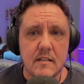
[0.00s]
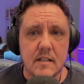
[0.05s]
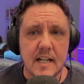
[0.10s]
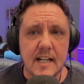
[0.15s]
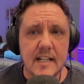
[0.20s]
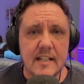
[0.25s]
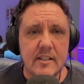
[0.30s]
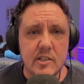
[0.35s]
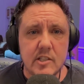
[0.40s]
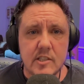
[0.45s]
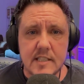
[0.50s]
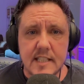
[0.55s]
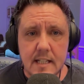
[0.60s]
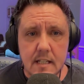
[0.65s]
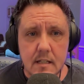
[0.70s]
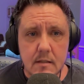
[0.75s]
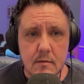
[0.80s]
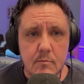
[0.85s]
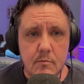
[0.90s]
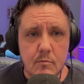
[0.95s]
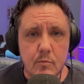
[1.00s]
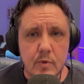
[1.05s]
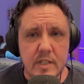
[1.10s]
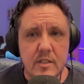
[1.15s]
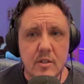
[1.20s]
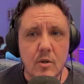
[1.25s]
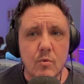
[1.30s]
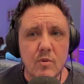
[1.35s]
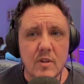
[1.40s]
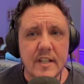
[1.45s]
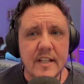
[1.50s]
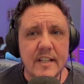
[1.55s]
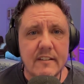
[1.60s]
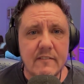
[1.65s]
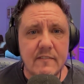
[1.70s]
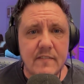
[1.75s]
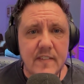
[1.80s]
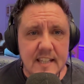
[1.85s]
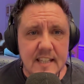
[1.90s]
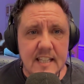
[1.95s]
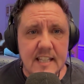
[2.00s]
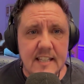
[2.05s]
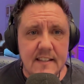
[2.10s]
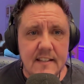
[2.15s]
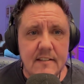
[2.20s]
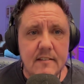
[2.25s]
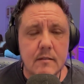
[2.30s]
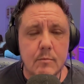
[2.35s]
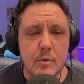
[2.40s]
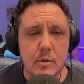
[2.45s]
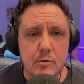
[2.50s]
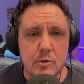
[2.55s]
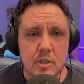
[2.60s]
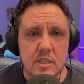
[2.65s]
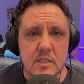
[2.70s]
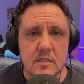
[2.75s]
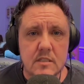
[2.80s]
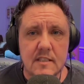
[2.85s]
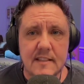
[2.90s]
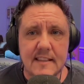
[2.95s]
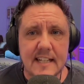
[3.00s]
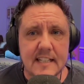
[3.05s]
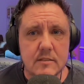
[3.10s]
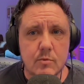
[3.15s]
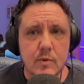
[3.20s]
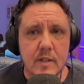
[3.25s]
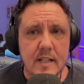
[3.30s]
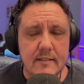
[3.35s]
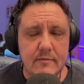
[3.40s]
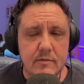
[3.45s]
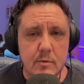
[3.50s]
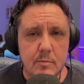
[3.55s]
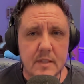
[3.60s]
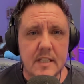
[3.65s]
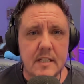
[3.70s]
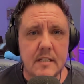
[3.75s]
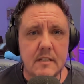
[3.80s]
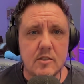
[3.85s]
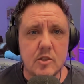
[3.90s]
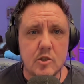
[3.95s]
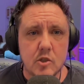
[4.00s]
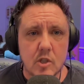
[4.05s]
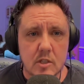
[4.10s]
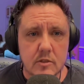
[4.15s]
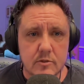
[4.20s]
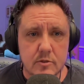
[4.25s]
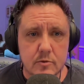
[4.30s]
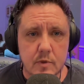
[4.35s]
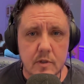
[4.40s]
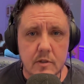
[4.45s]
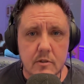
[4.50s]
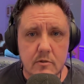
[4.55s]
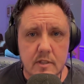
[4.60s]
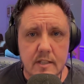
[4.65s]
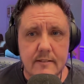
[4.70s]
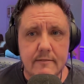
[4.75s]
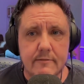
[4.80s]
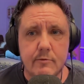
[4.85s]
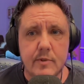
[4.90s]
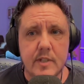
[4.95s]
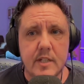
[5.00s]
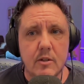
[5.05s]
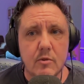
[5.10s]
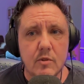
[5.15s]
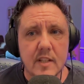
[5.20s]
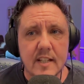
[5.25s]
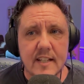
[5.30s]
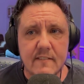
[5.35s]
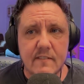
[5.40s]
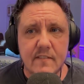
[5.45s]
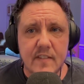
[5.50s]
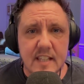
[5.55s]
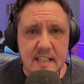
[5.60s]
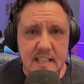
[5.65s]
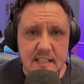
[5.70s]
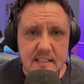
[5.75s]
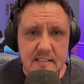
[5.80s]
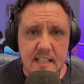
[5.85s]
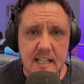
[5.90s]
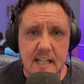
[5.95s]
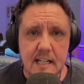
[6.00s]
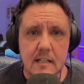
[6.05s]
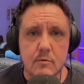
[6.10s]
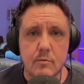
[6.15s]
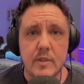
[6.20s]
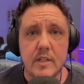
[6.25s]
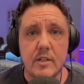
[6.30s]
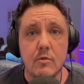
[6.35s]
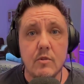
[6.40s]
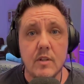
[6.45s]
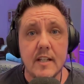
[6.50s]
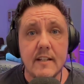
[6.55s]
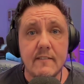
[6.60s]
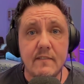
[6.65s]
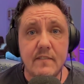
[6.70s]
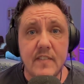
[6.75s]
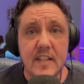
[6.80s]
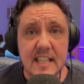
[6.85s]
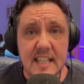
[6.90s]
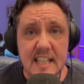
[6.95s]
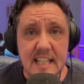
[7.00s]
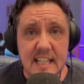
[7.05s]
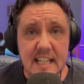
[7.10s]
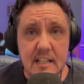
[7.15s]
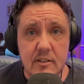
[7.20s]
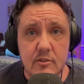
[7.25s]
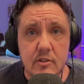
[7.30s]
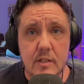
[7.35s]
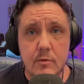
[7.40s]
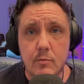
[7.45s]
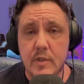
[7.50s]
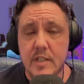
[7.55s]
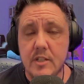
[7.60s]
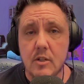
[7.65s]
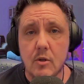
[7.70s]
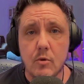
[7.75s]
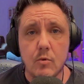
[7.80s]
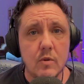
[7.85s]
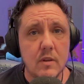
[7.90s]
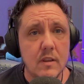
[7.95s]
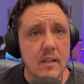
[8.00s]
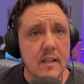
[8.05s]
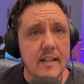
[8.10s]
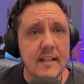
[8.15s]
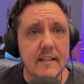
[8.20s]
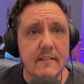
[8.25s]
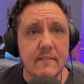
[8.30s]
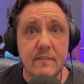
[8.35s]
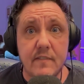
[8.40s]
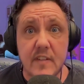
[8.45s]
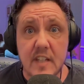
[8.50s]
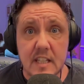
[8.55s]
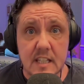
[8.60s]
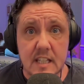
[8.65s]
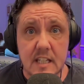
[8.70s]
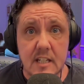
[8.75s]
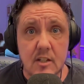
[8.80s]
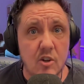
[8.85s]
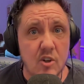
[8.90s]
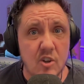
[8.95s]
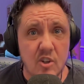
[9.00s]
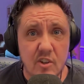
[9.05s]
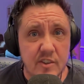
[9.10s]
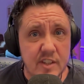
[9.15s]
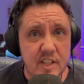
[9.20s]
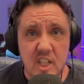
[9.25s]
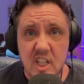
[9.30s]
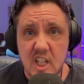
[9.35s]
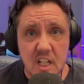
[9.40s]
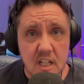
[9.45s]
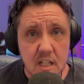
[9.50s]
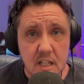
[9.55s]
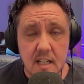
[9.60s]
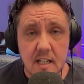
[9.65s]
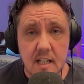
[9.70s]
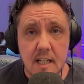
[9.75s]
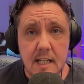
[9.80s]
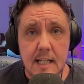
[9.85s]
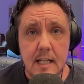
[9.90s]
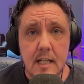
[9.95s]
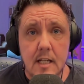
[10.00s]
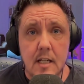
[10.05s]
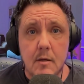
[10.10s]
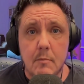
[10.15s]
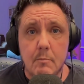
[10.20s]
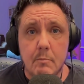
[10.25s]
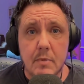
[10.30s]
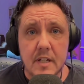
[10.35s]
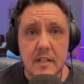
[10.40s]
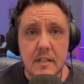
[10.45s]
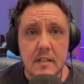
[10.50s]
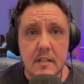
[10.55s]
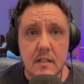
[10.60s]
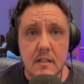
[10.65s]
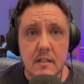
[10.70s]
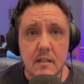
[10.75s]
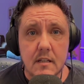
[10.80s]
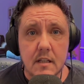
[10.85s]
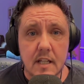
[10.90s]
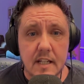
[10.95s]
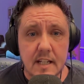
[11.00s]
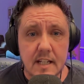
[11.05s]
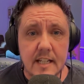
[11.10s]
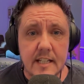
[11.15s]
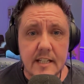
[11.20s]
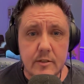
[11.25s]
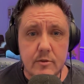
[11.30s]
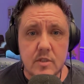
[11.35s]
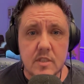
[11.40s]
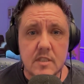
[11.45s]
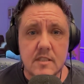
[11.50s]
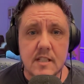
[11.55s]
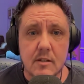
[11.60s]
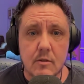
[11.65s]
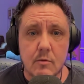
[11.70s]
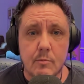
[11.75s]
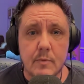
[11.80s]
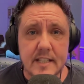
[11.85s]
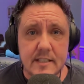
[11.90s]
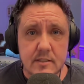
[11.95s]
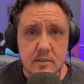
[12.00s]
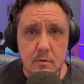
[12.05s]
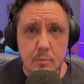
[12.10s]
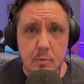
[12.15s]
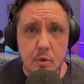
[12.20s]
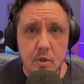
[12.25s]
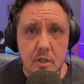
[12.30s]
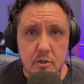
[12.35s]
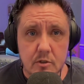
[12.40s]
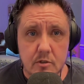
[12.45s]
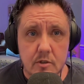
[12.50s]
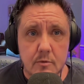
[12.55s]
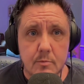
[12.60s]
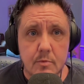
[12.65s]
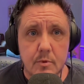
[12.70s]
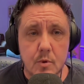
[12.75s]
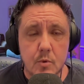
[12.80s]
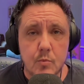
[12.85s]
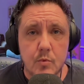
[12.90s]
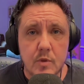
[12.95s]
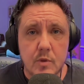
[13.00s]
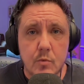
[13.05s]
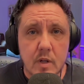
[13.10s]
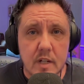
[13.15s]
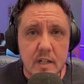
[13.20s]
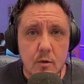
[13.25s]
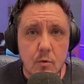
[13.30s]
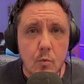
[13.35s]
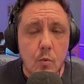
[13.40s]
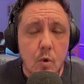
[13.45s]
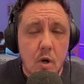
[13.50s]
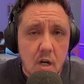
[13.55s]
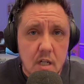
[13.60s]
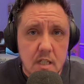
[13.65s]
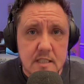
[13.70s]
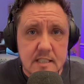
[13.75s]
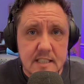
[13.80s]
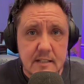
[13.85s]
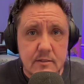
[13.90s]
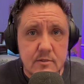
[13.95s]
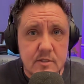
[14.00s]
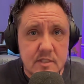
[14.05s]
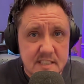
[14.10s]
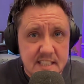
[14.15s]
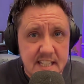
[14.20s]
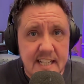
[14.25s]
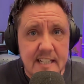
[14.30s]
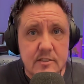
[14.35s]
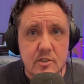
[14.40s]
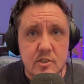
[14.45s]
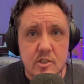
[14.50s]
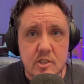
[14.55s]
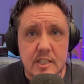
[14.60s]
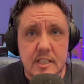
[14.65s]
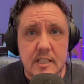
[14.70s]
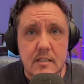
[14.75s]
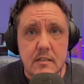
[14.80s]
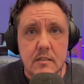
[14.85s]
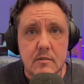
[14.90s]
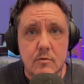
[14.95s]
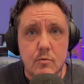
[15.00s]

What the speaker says: I understand we don't like feeling these emotions. That's why everybody struggles with grief. We don't like feeling sad. We don't like feeling angry. We don't like feeling all the yuck. But like I used to tell my support group, we want to walk down Sad Street.